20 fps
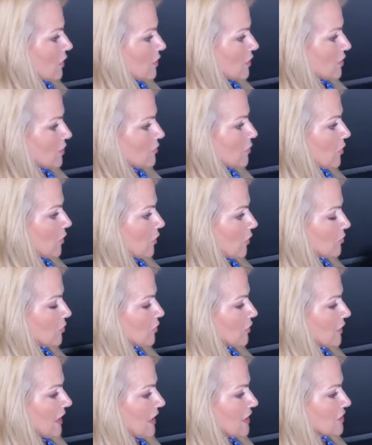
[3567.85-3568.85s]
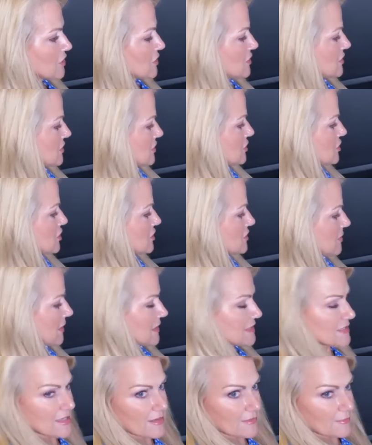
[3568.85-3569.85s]
you can pull up your gauges just
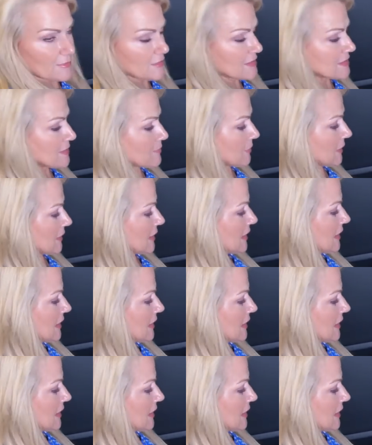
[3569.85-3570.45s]
by sim simply